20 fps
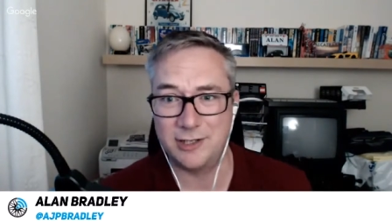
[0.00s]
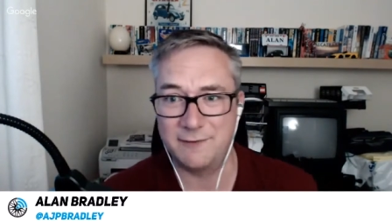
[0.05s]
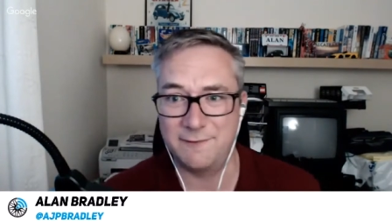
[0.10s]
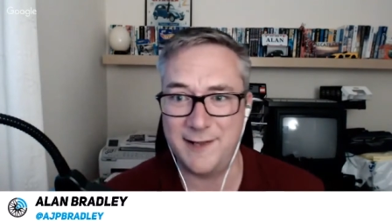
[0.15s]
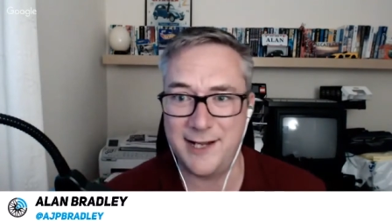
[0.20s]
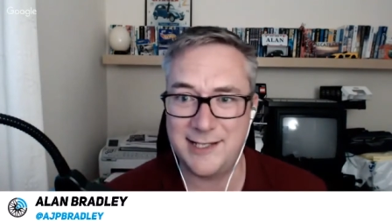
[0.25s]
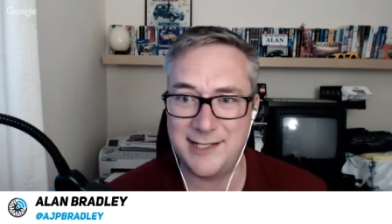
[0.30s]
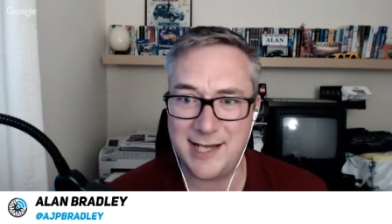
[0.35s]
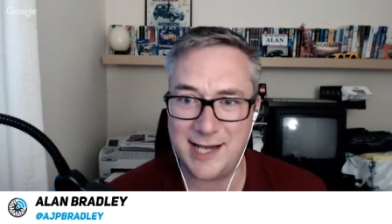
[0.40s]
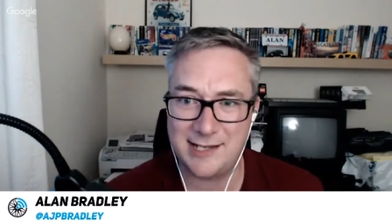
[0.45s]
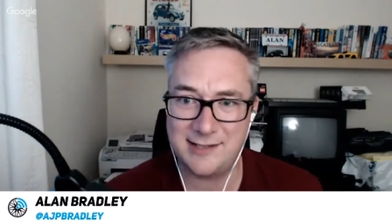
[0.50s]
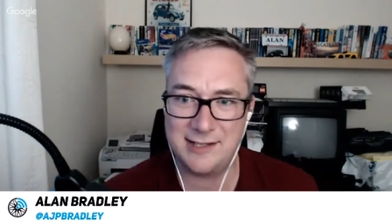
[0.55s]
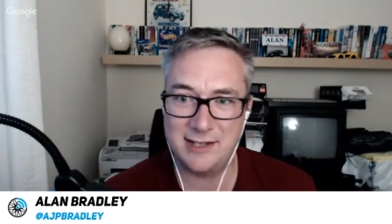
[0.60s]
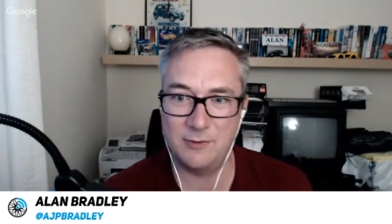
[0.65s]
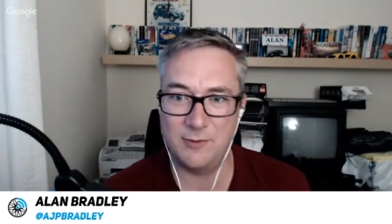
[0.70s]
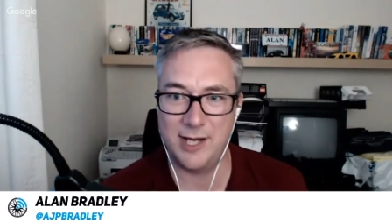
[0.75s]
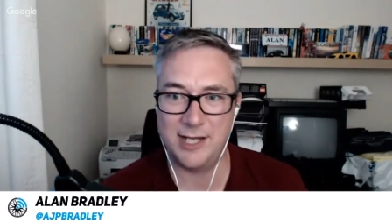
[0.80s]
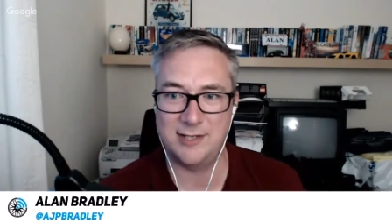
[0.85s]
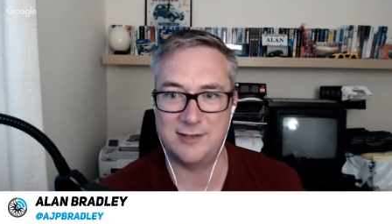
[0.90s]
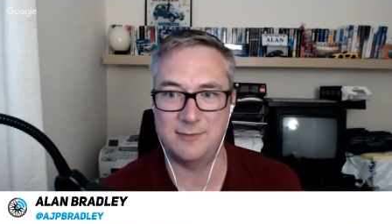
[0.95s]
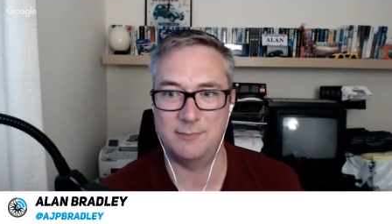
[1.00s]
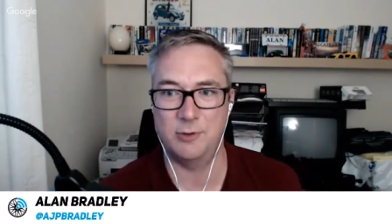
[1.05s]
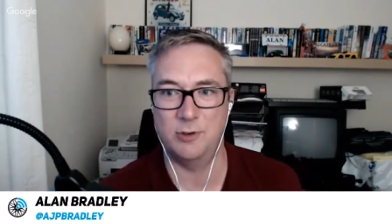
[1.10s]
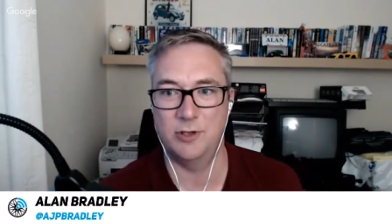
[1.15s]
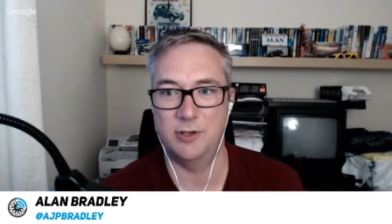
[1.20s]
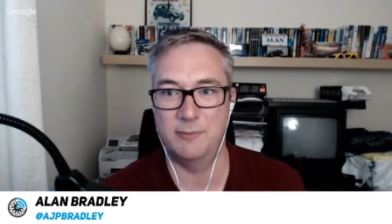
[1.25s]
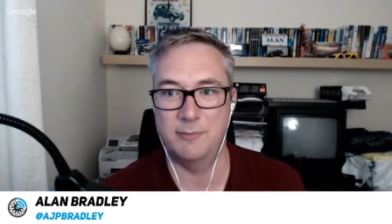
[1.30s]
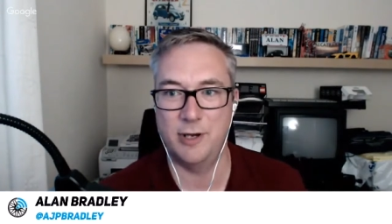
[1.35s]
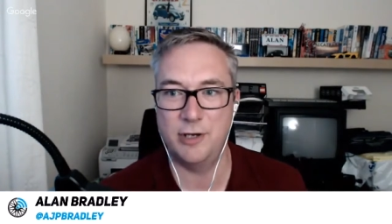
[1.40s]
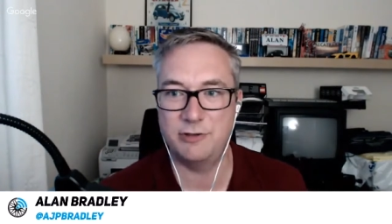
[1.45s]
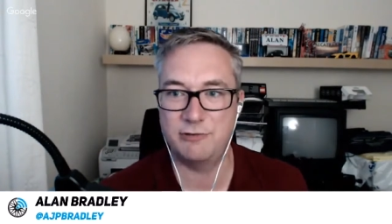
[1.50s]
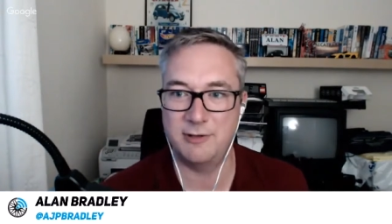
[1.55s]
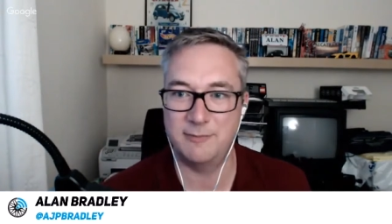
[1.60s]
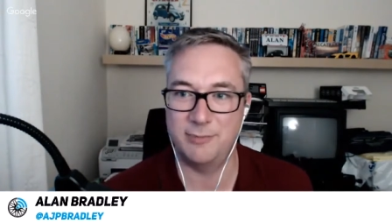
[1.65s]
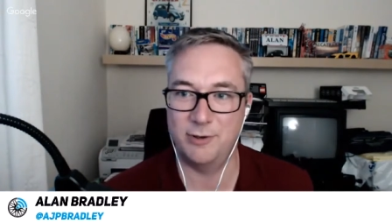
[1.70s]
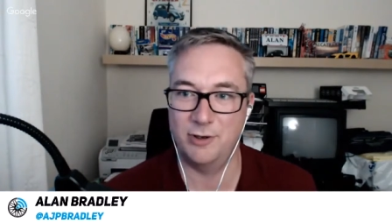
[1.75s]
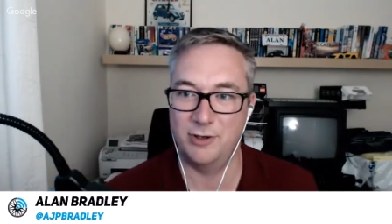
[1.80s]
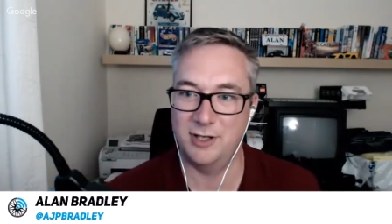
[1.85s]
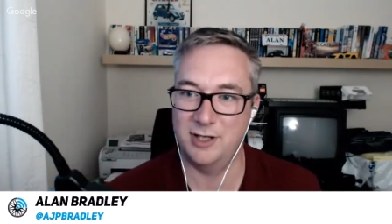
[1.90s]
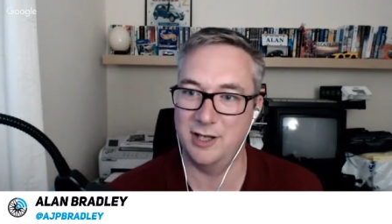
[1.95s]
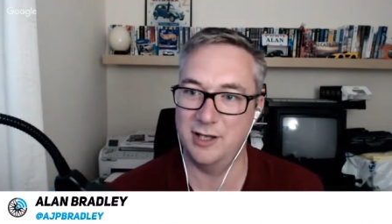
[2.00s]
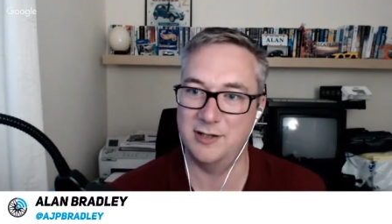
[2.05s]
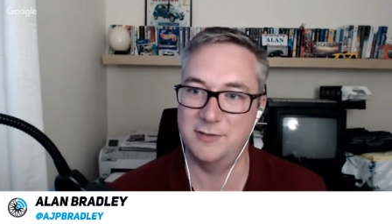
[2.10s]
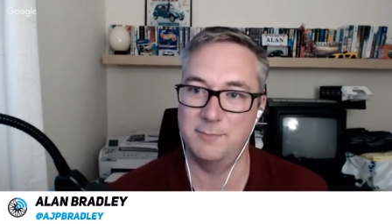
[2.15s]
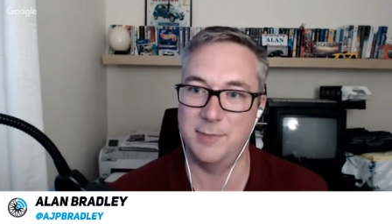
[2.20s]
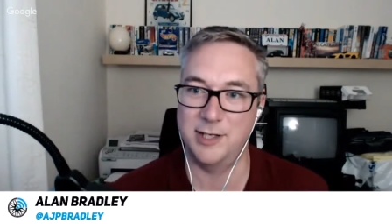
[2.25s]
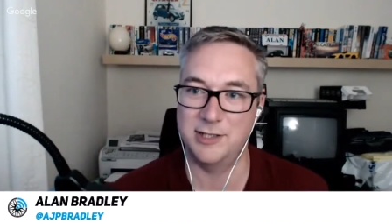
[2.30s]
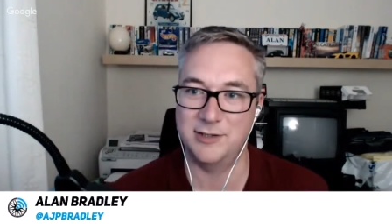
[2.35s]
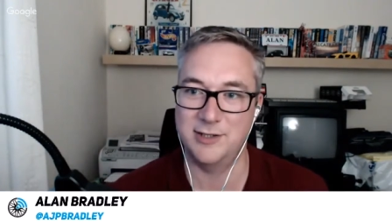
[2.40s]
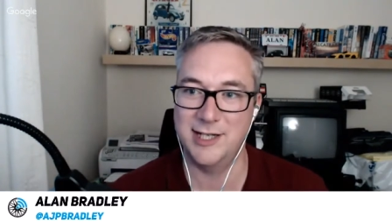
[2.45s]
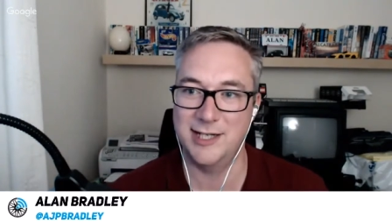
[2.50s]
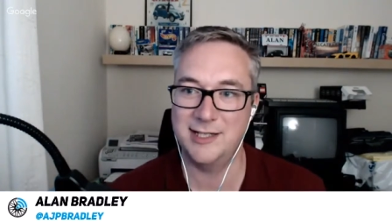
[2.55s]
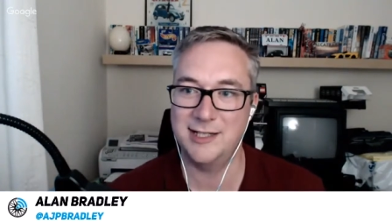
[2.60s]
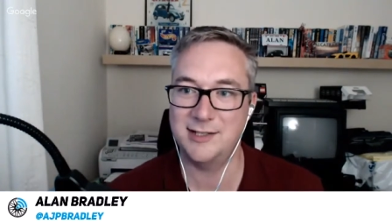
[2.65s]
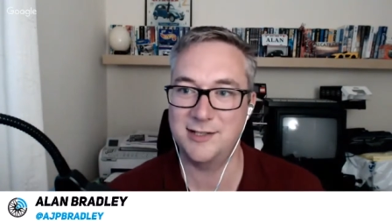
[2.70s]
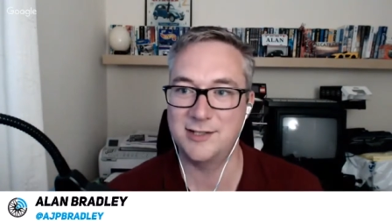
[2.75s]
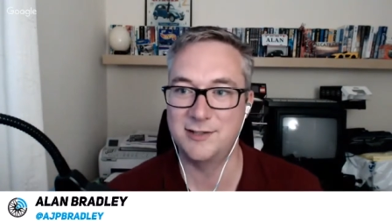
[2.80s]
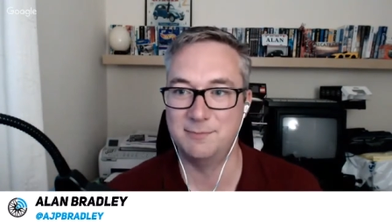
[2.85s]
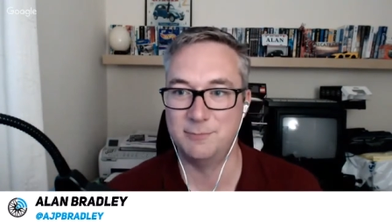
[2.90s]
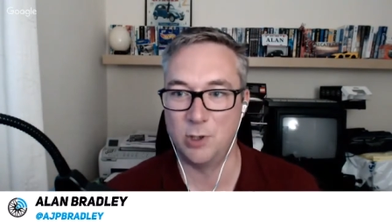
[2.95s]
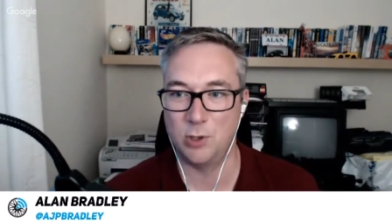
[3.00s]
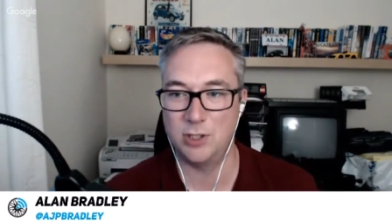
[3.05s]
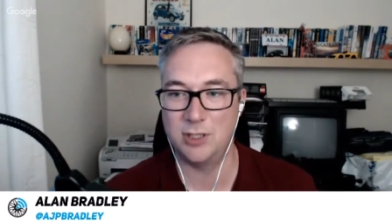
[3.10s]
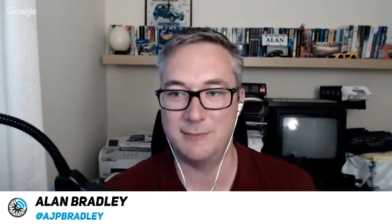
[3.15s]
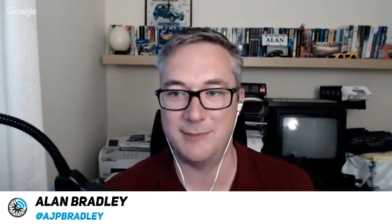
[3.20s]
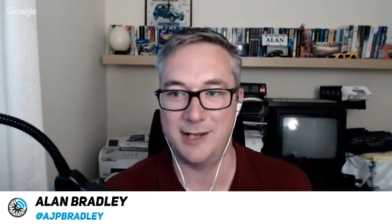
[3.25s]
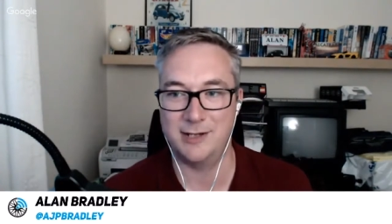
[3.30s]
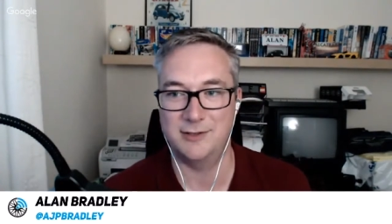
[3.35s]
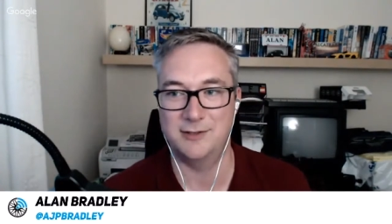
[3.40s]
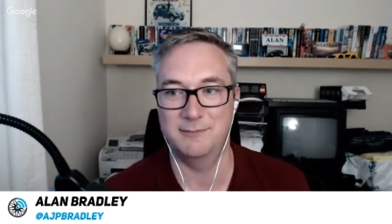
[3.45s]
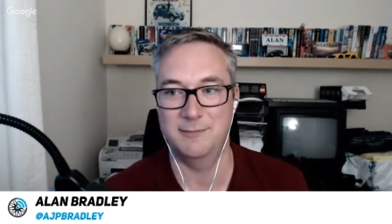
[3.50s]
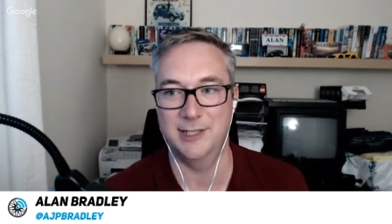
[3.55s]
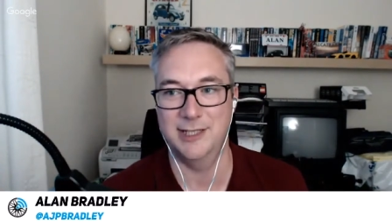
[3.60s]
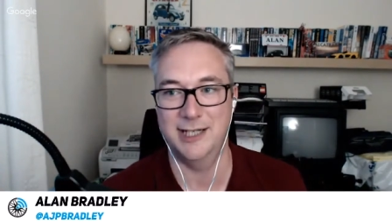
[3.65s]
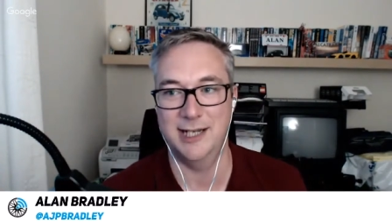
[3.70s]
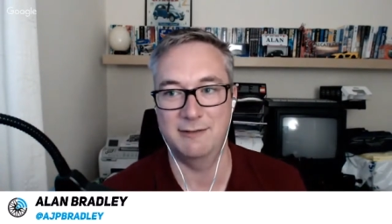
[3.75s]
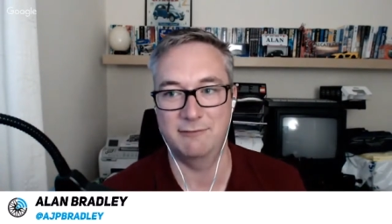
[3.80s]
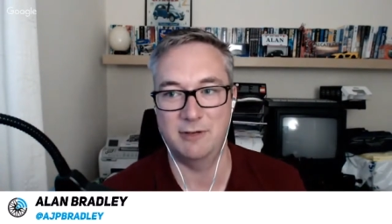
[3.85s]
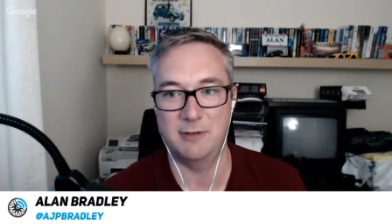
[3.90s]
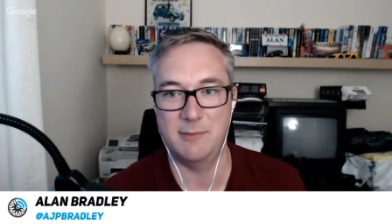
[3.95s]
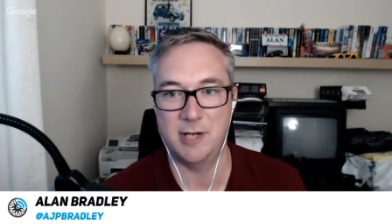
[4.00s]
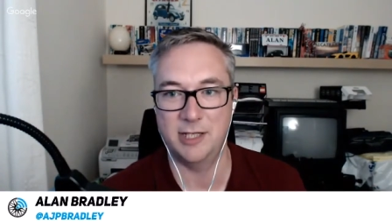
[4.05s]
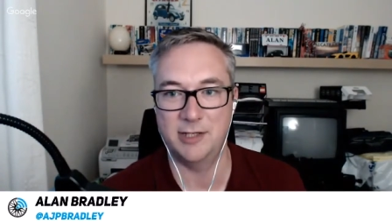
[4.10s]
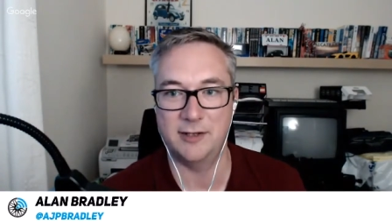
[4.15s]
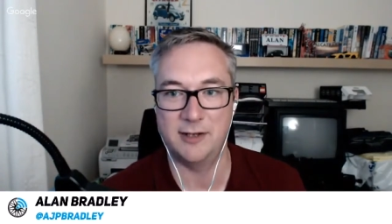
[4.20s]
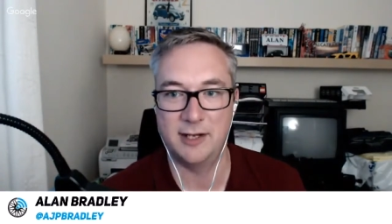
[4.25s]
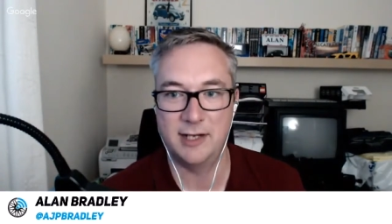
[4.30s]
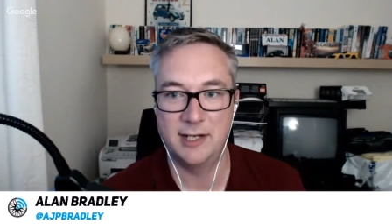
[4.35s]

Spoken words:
a fantastic way to support the Motoring Podcast by donating a small amount of money every month.